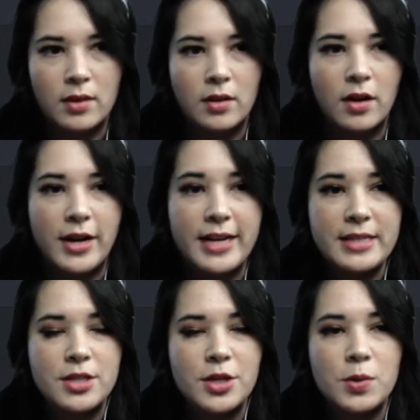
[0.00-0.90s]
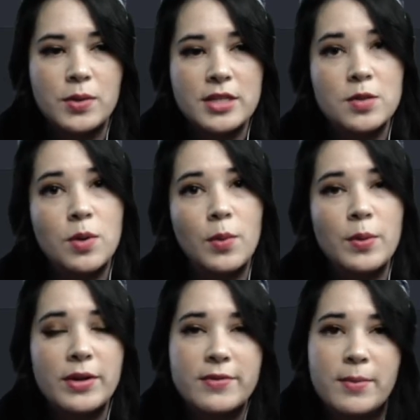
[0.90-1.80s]
All right, so this is what we
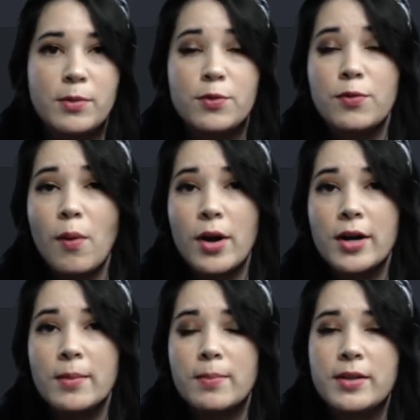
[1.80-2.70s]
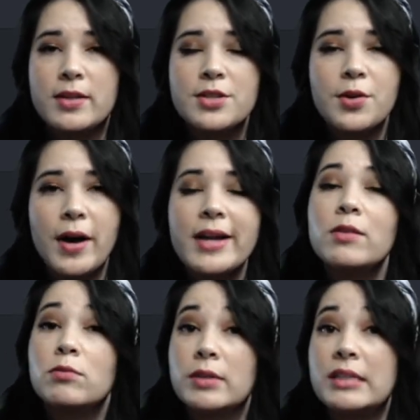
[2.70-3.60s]
would have done before, but let's go ahead
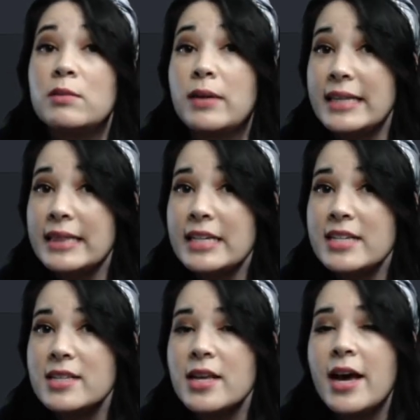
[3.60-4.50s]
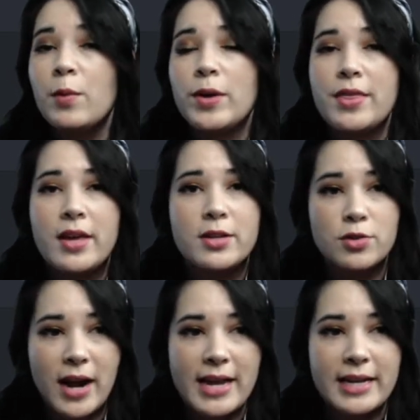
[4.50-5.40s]
and rewrite this with a
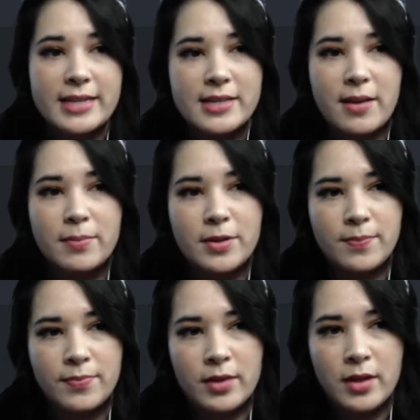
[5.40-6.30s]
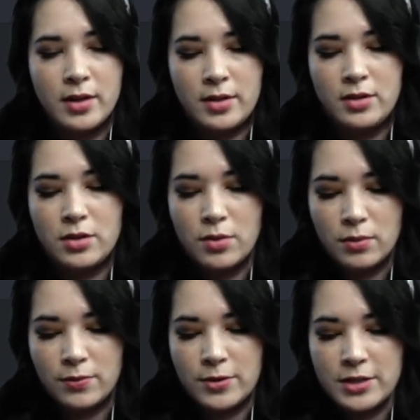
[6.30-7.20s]
try and except. So
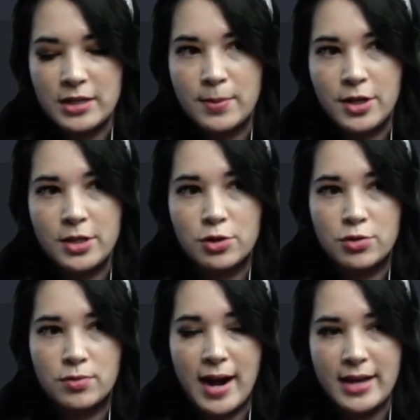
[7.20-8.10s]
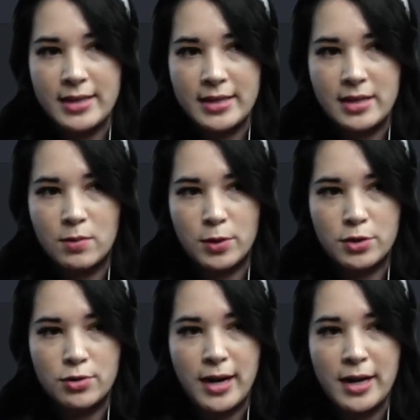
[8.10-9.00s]
we're first going to put our try, the keyword
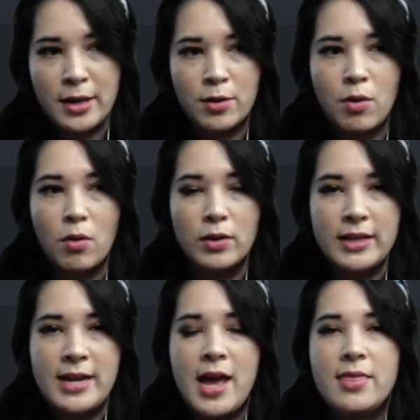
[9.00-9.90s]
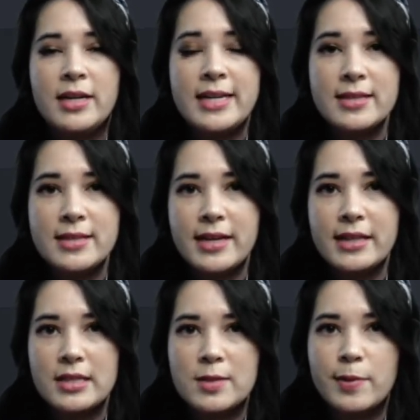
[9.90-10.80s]
try, a colon, and then inside
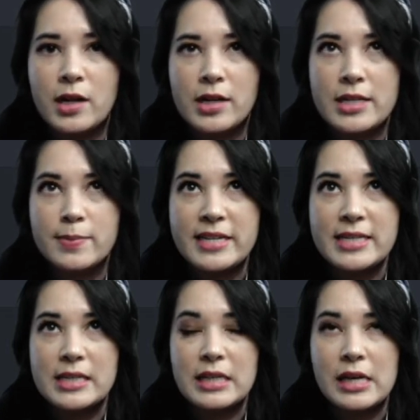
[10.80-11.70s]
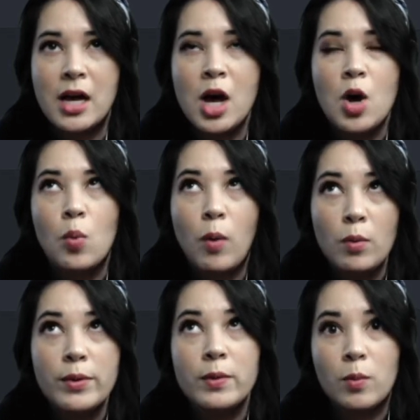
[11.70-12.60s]
this block is basically what
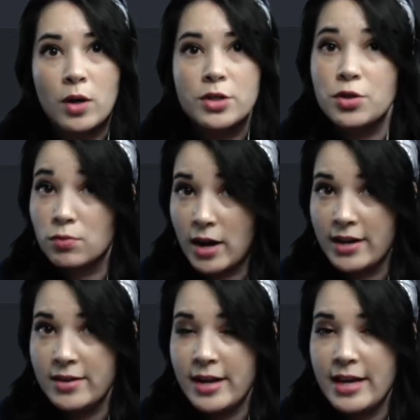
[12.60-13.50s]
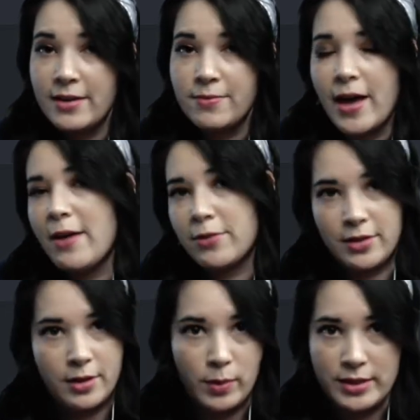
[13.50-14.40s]
we would want to run if
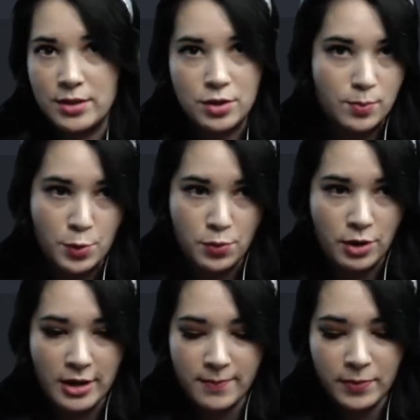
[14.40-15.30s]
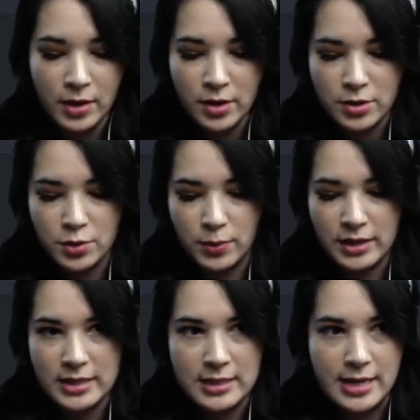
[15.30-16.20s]
everything went smoothly. So we're going
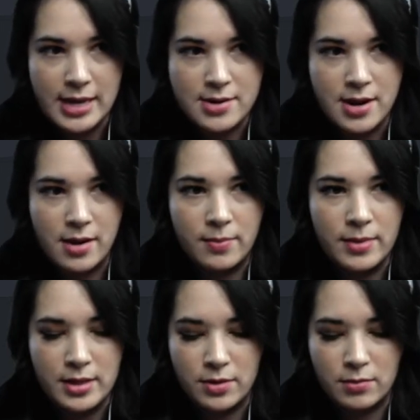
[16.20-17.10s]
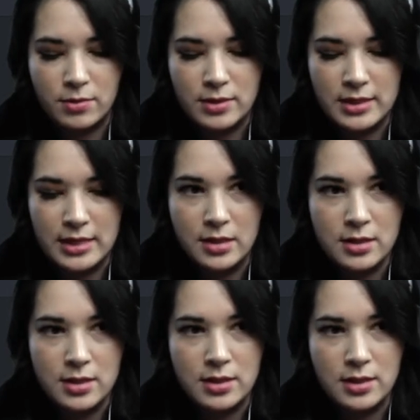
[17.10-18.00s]
to say num equals
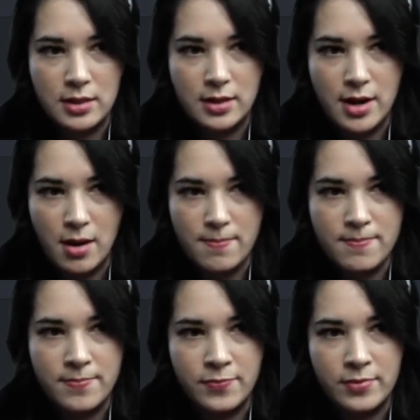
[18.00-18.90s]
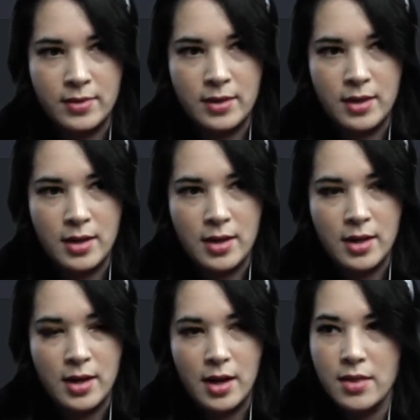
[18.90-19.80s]
int num,
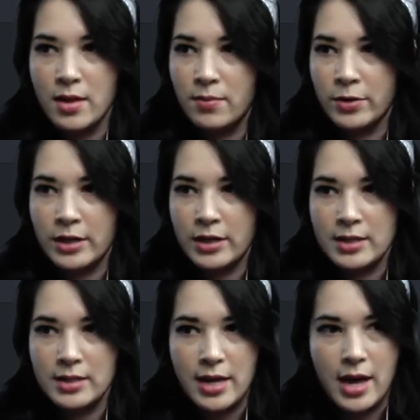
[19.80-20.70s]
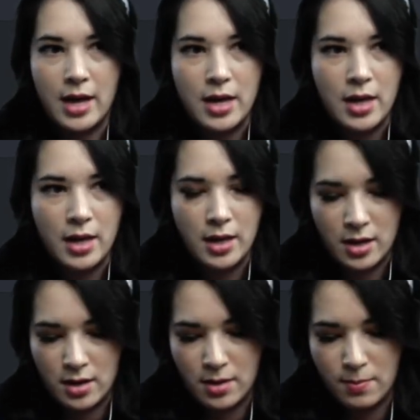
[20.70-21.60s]
and then we're going to say
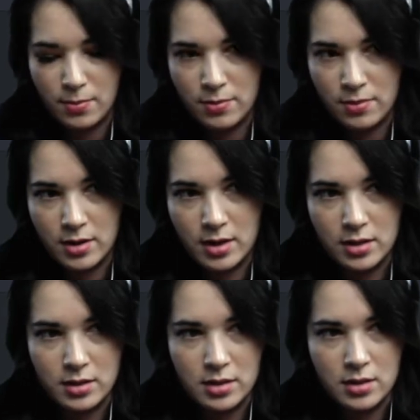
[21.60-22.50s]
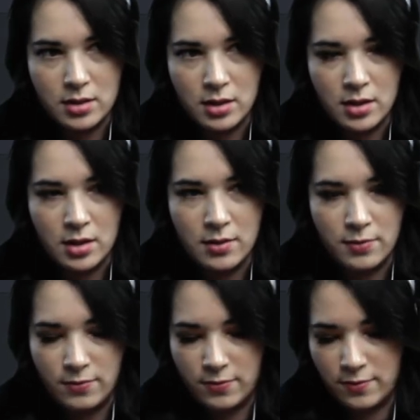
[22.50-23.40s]
print
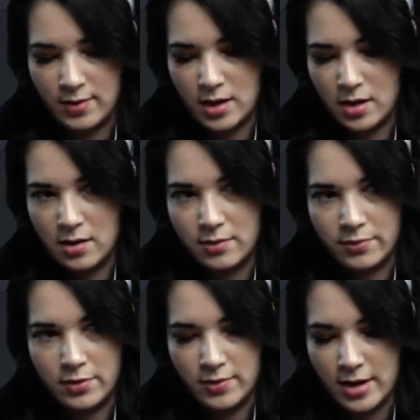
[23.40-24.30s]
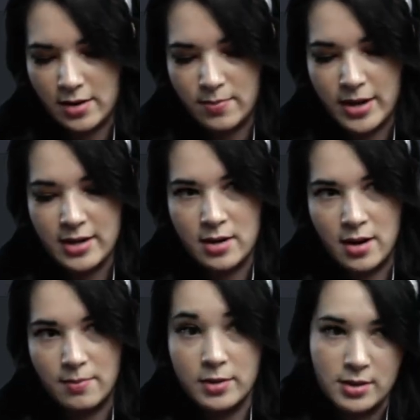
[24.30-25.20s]
5 divided by
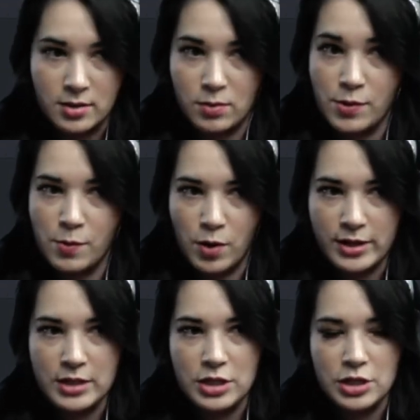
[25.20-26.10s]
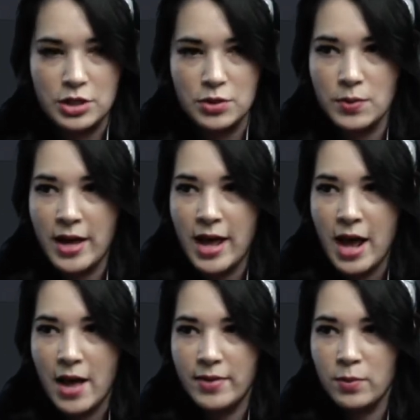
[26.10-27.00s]
num, because that's what we wanted to do.
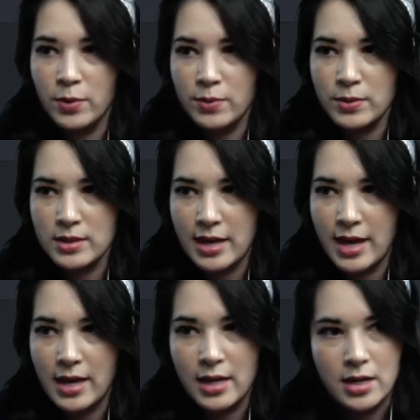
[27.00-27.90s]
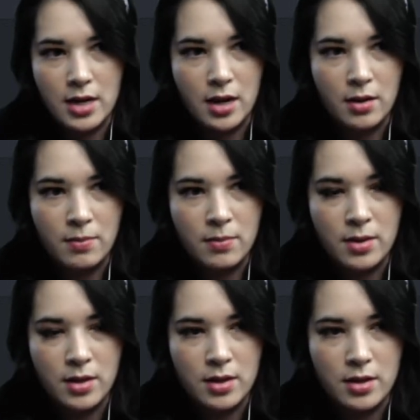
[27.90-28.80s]
And then we will say
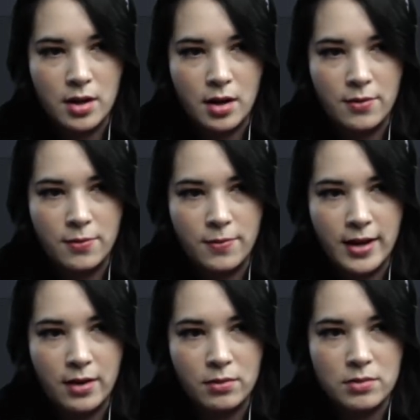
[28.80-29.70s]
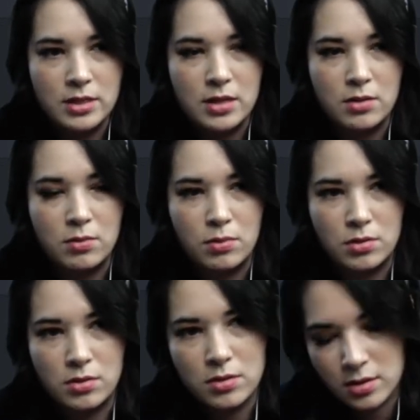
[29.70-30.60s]
num not found
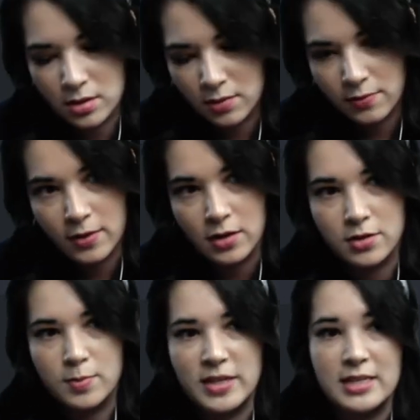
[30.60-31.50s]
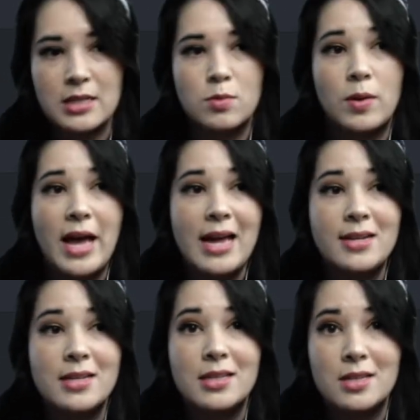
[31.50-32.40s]
equals false, because this will
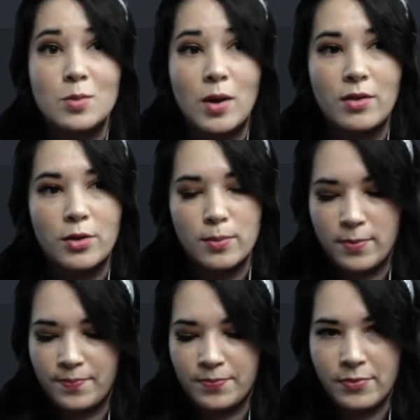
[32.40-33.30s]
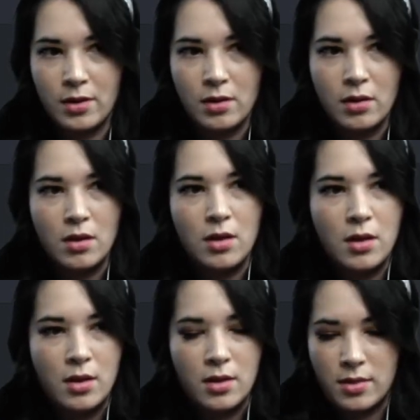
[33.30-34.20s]
end this while loop.
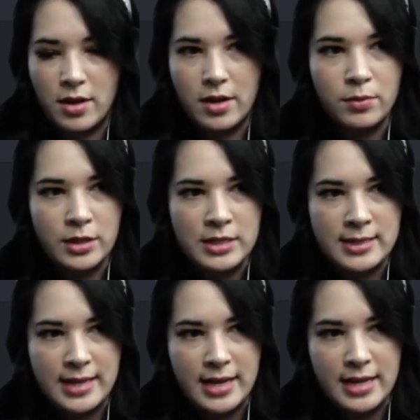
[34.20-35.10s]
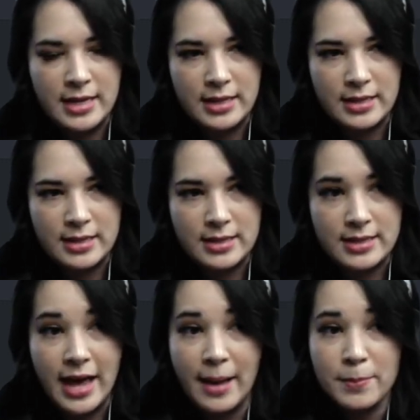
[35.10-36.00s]
Then we're going to say
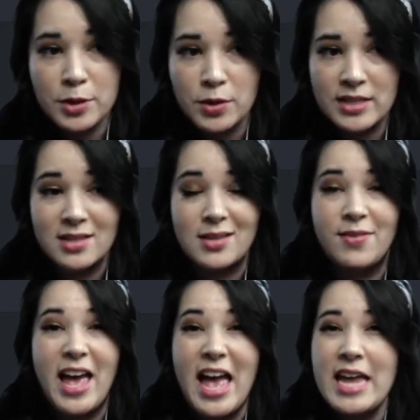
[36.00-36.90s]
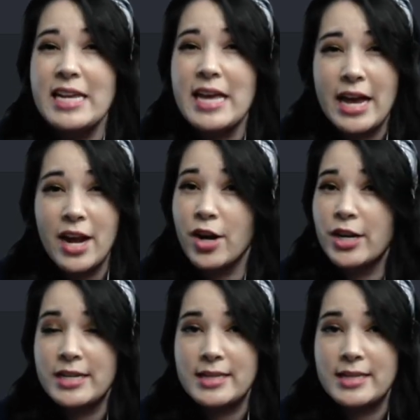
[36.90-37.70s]
except, so this is if any error is